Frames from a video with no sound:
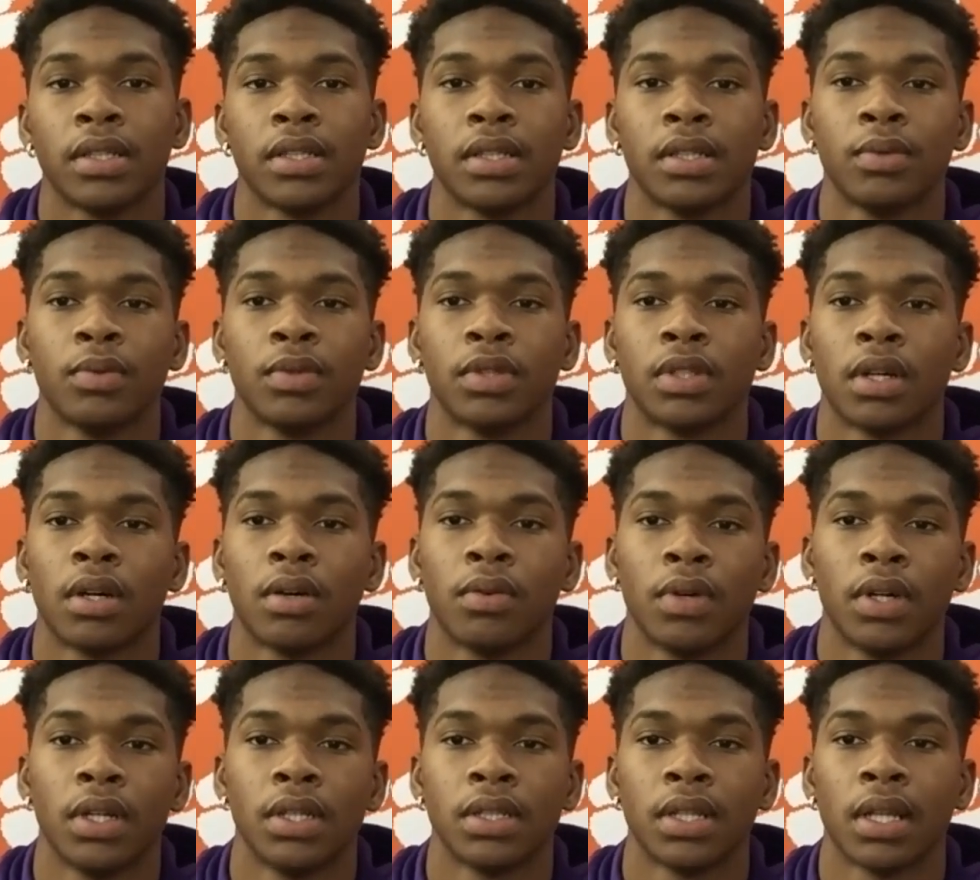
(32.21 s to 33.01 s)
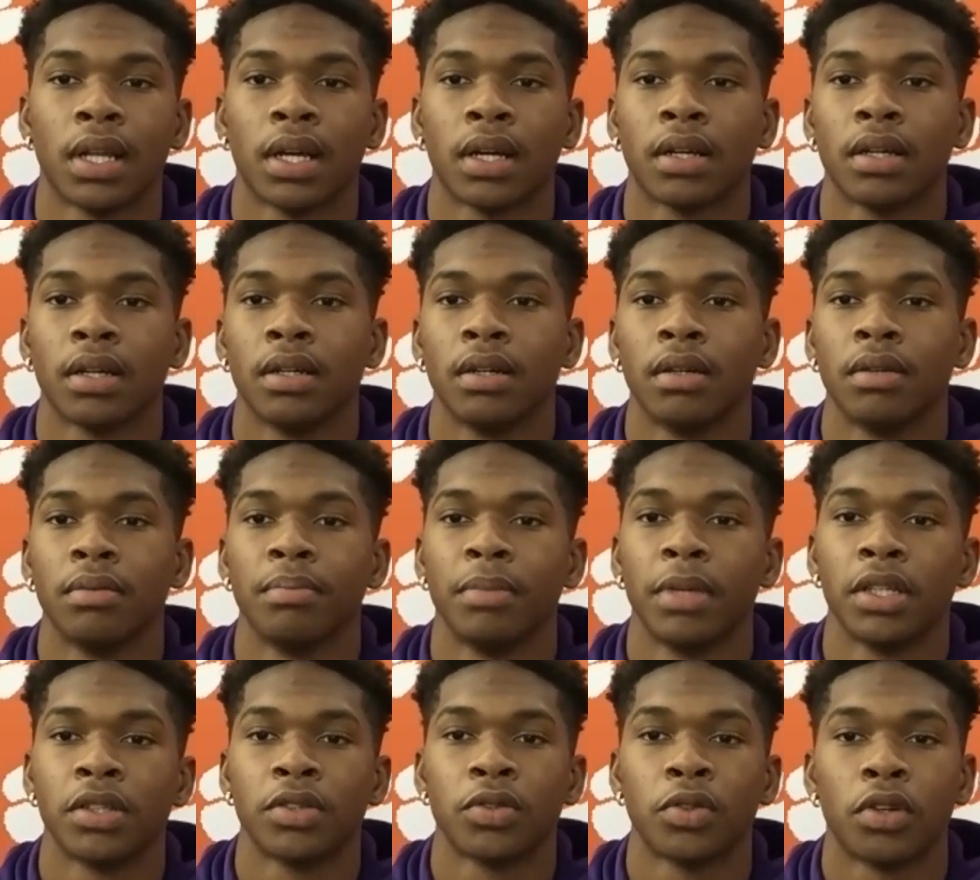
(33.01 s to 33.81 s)
She was always like a
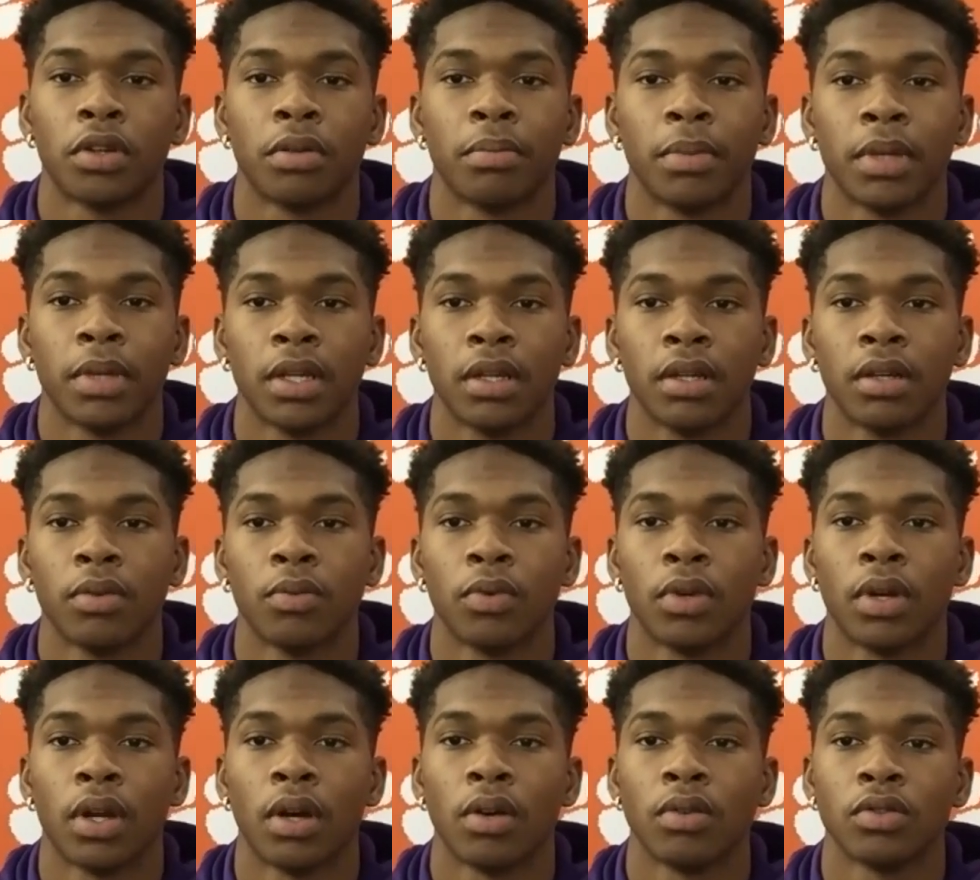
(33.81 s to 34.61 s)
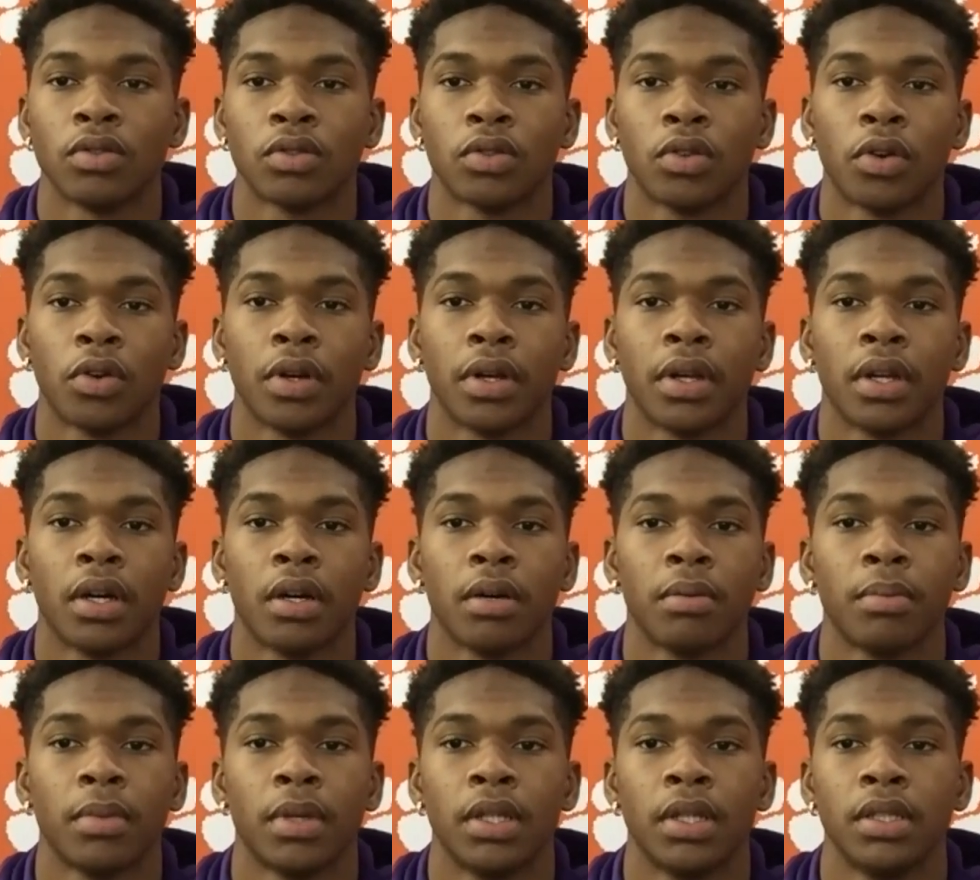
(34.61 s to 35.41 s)
mentor to me when I was growing
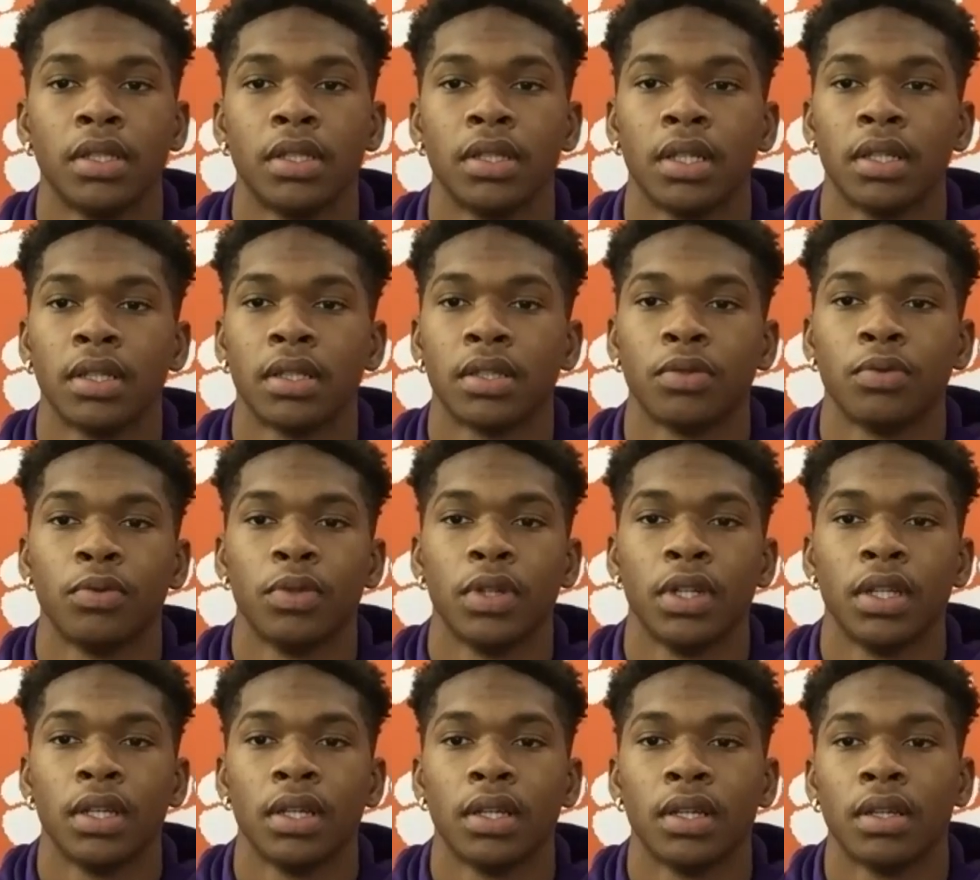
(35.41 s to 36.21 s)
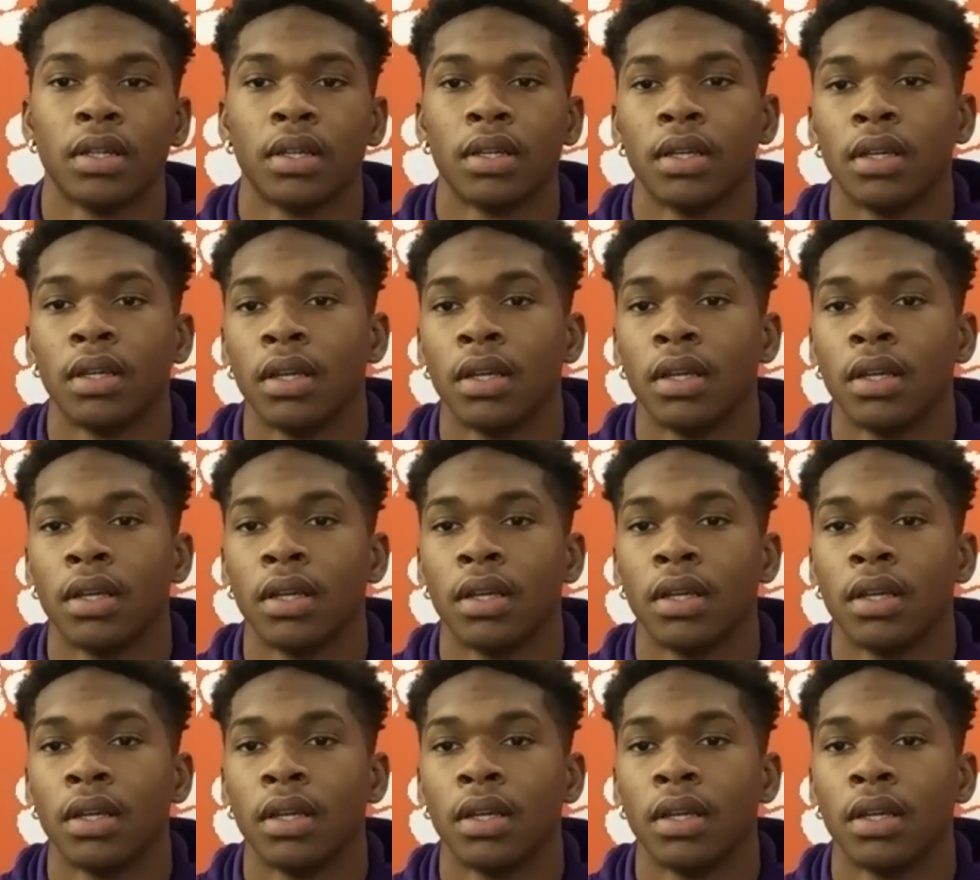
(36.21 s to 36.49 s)
up and just really